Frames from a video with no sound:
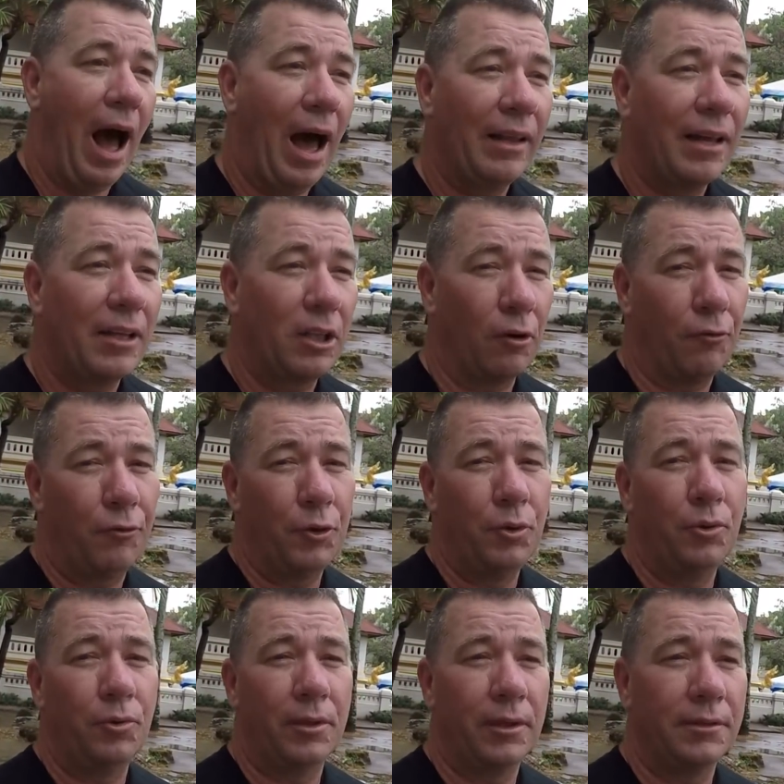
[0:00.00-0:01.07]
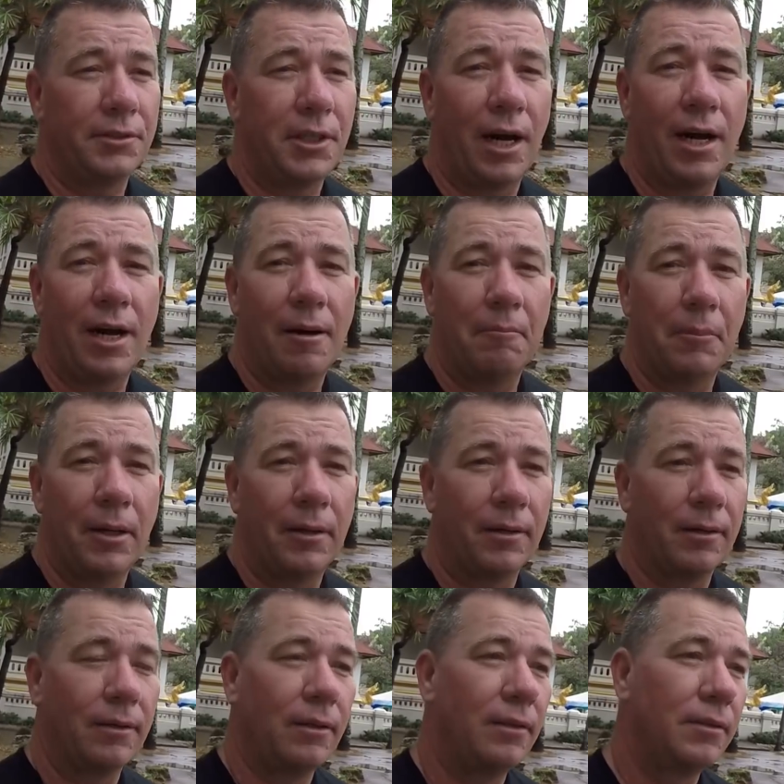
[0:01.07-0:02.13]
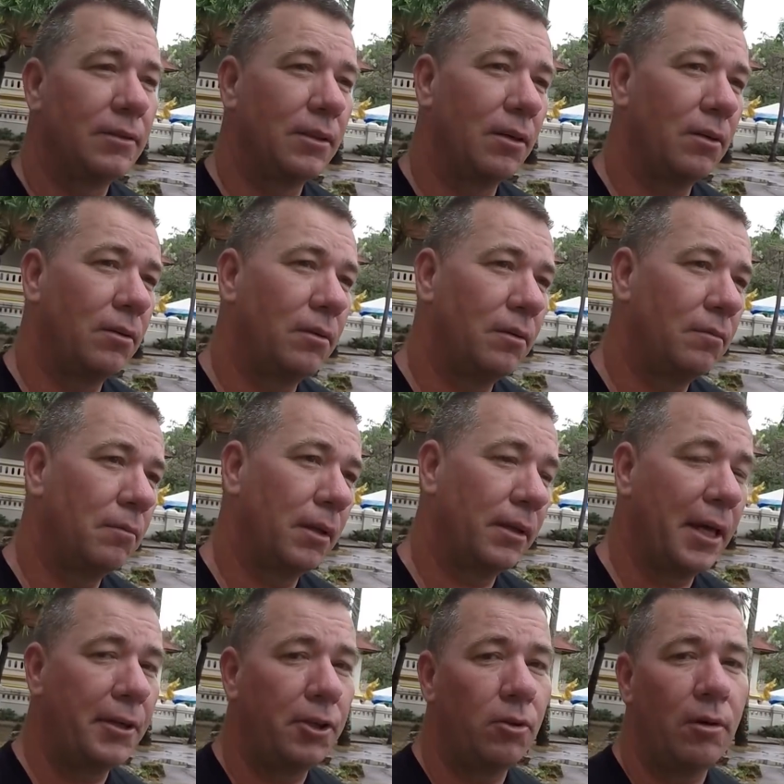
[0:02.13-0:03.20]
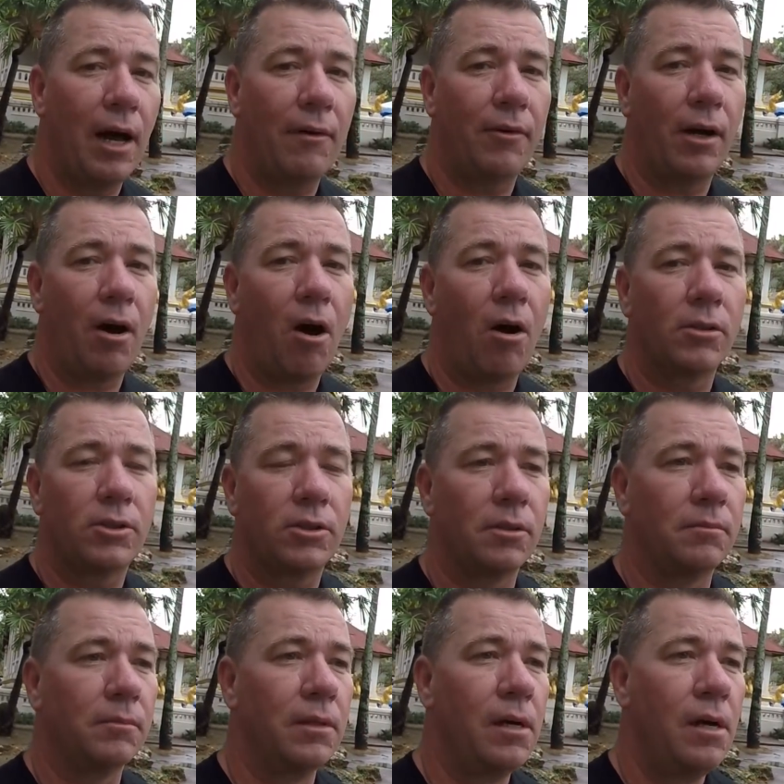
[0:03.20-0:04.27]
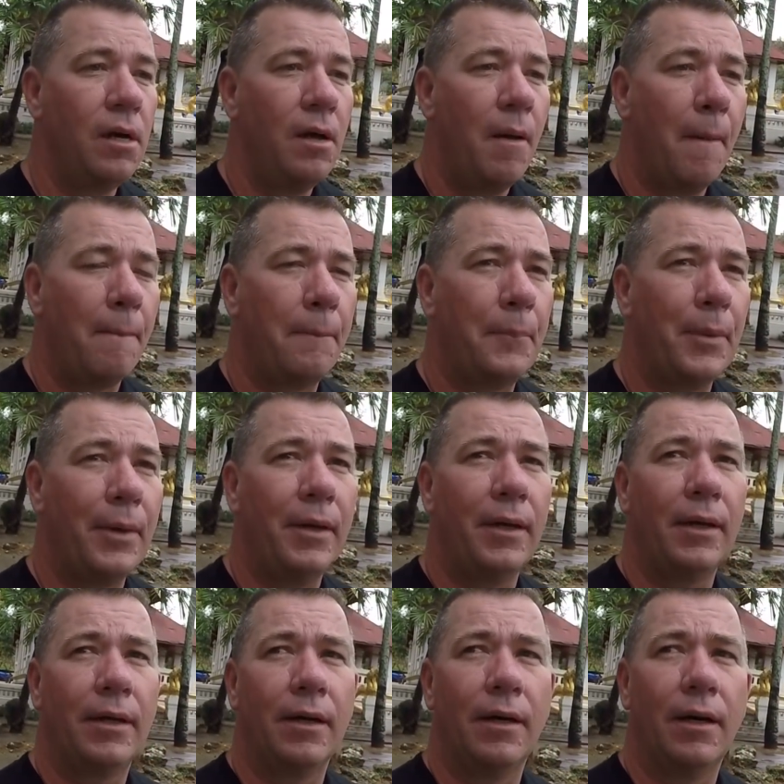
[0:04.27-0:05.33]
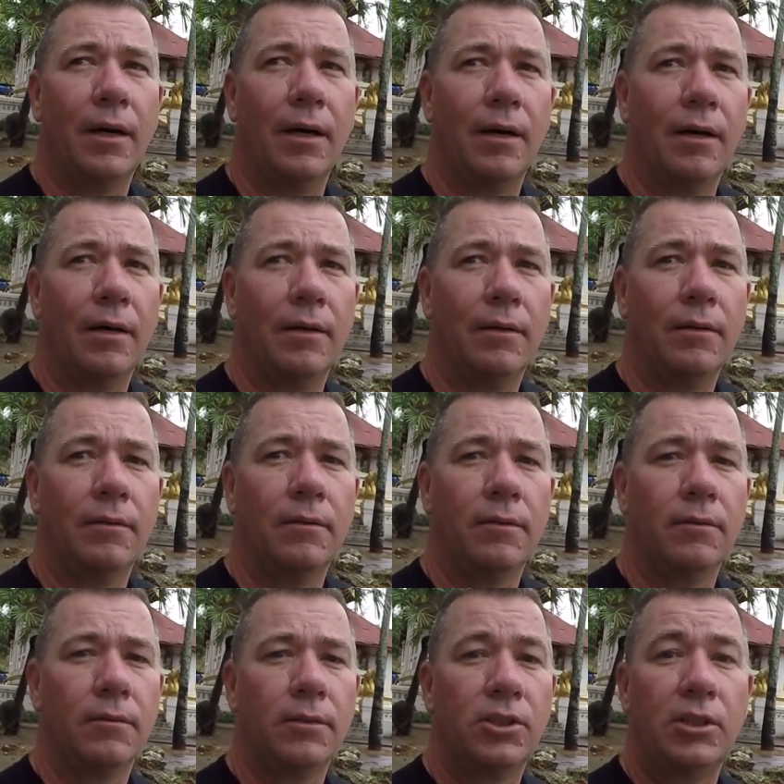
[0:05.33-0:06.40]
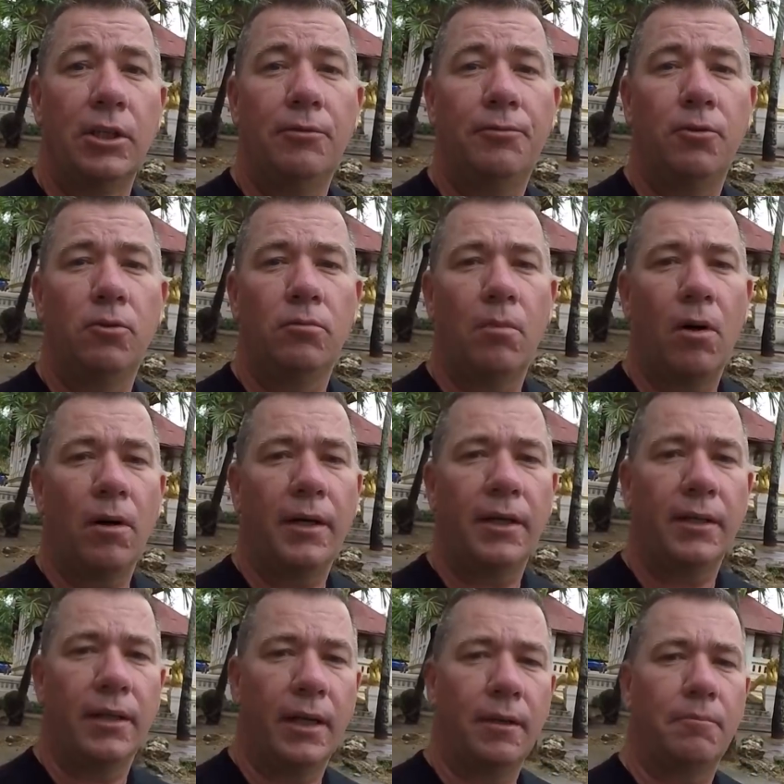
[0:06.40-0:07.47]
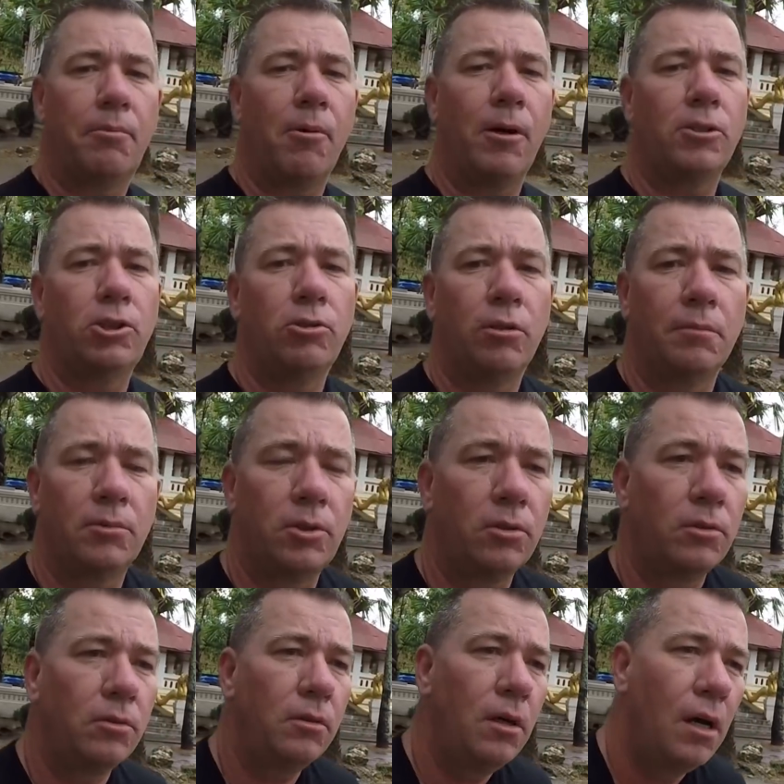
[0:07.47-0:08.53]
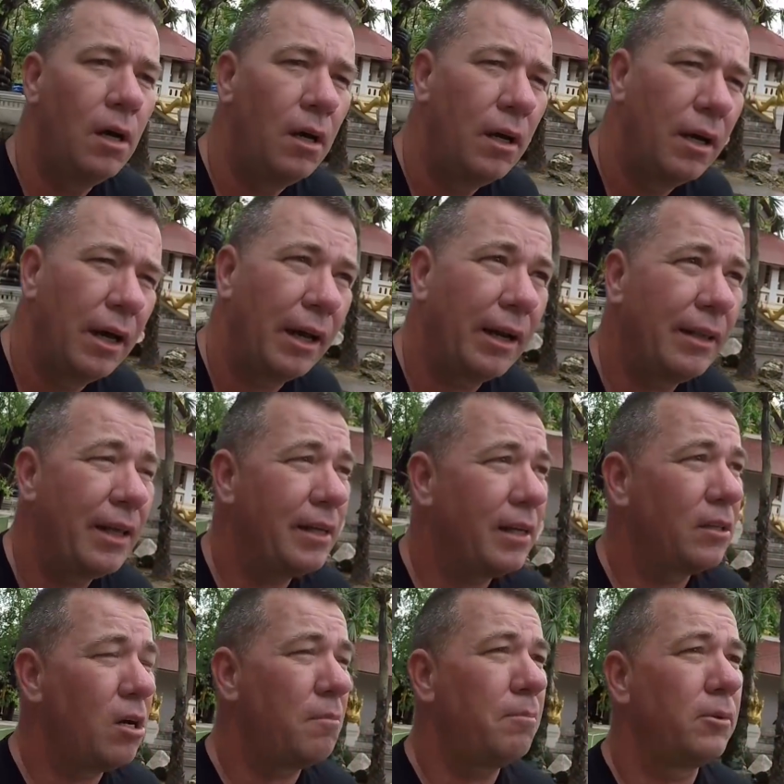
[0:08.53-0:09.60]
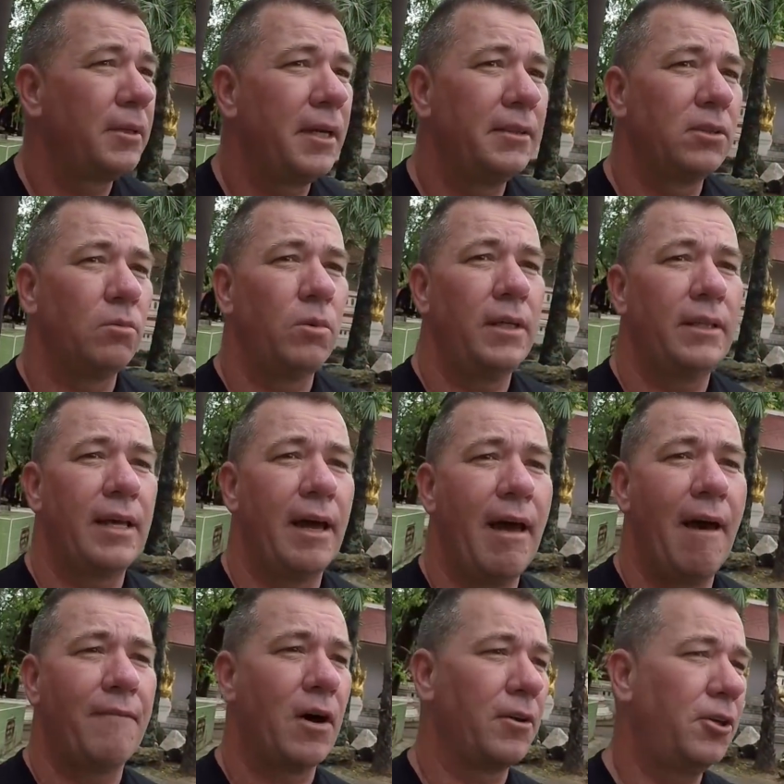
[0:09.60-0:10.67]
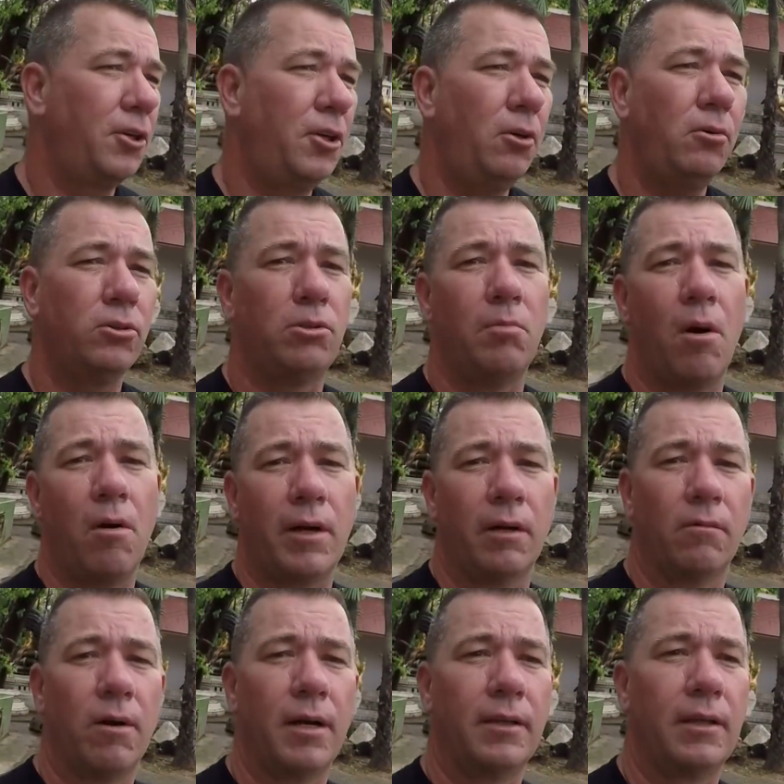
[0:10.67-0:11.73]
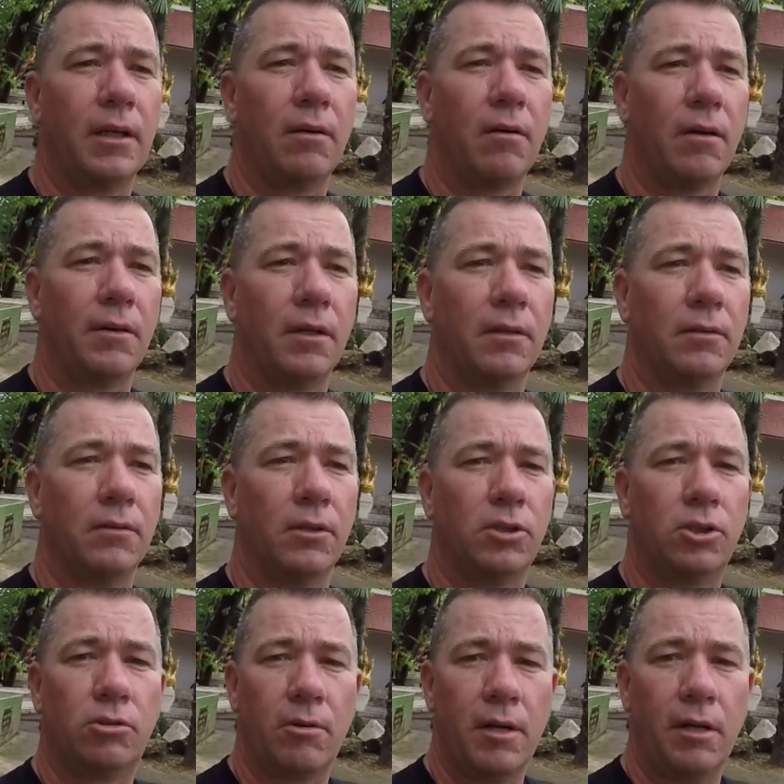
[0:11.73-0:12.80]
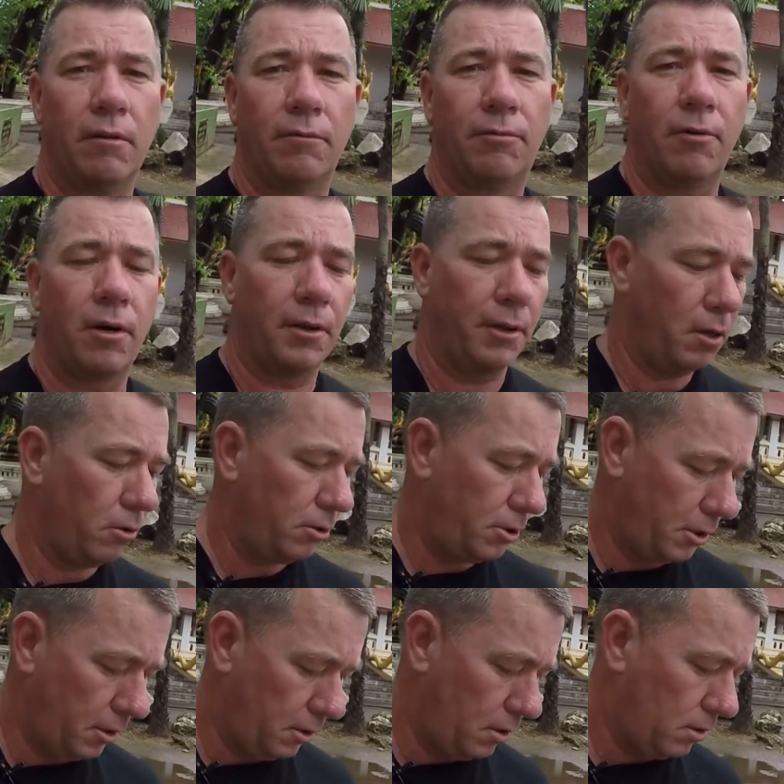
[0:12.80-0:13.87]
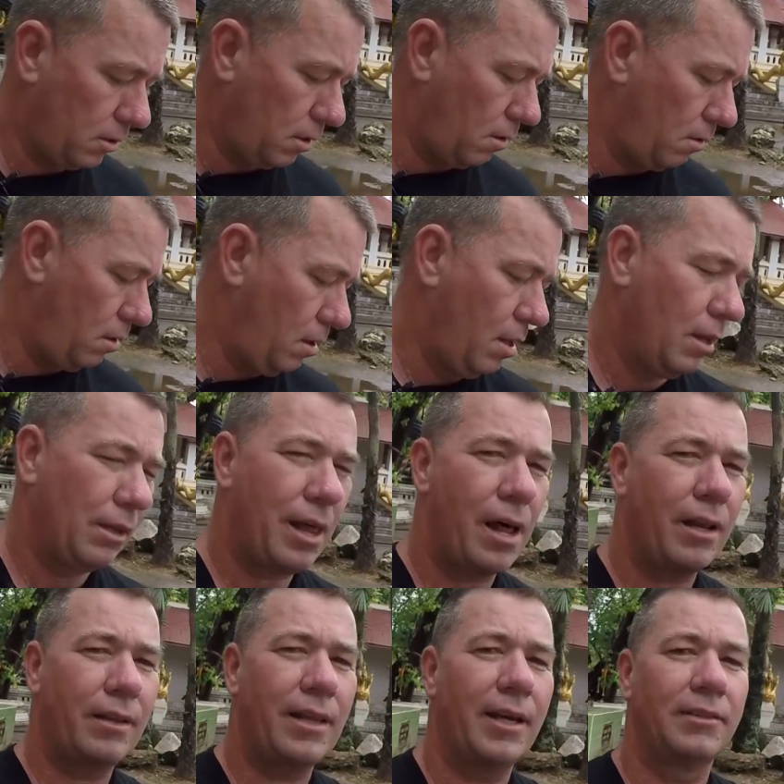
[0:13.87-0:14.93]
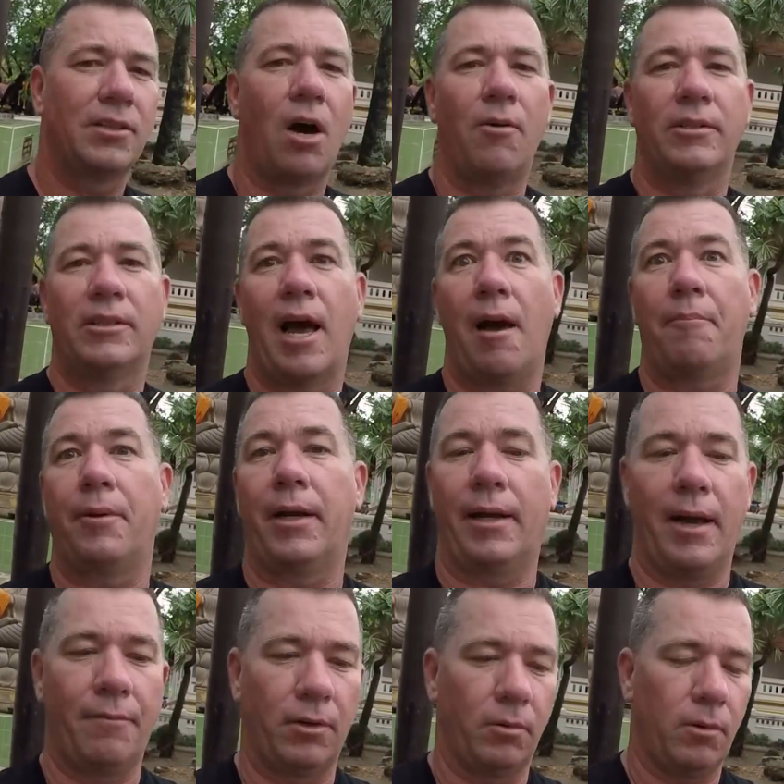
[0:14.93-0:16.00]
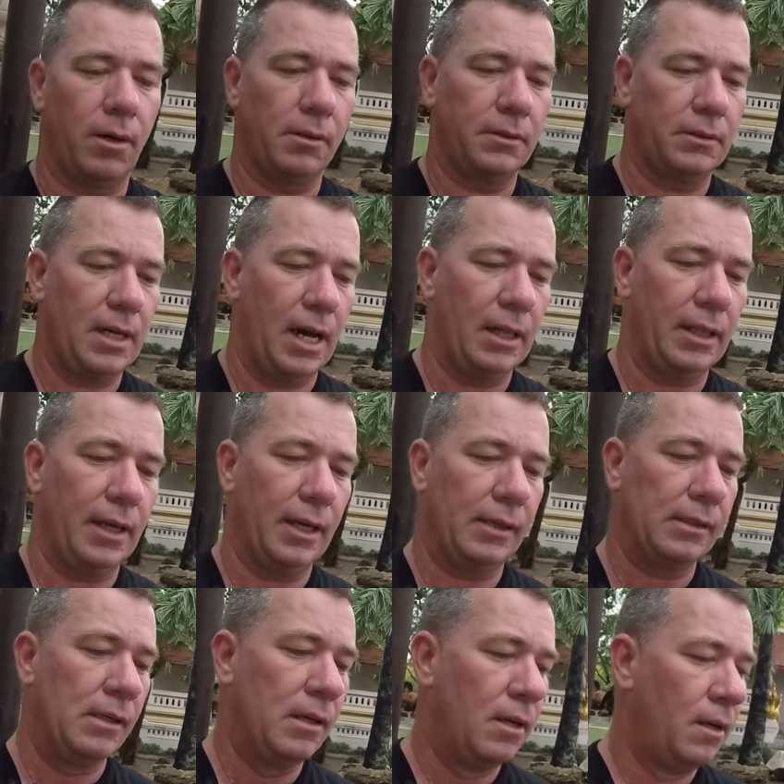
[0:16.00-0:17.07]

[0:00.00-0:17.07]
I like the food in Cha-am better. So, but they do have an awesome big seafood market in Prachuap too, and I think a couple days a week they have a huge market right there on the street in front of the ocean. So a lot of things always happening everywhere in Thailand,